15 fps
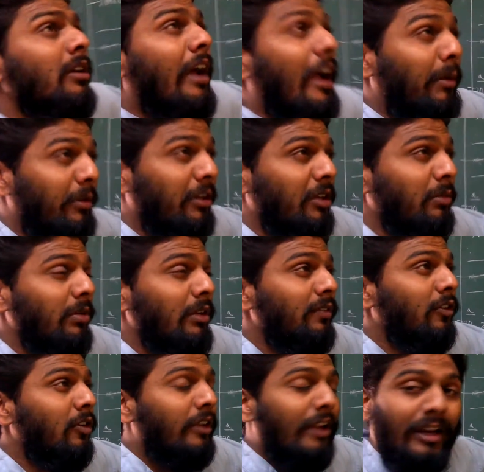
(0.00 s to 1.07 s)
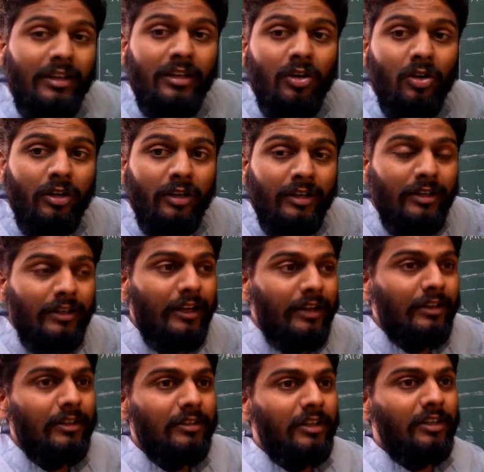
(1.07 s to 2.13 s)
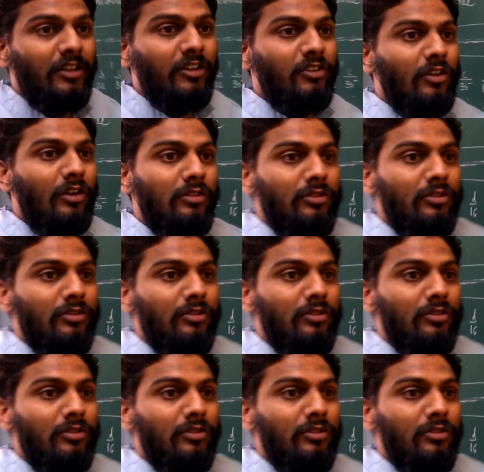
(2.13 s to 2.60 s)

Applicable for categorical data, that is,